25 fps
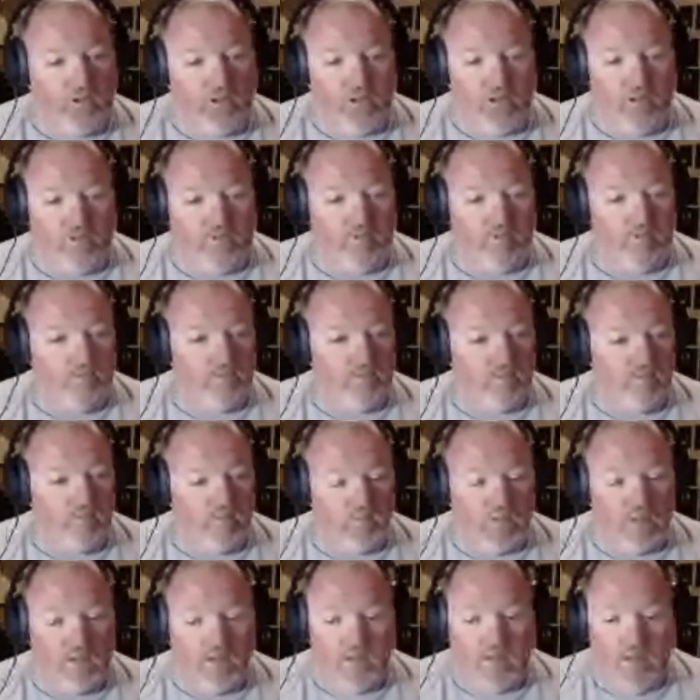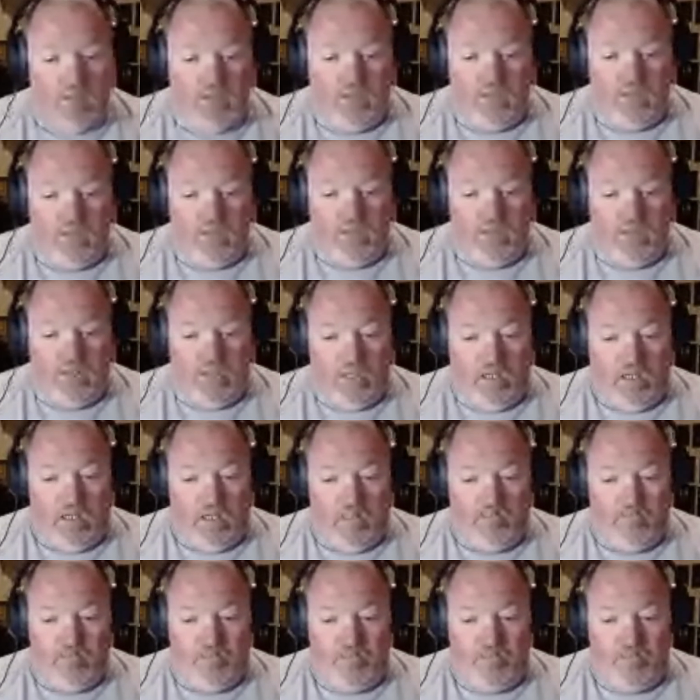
Uh, if you need,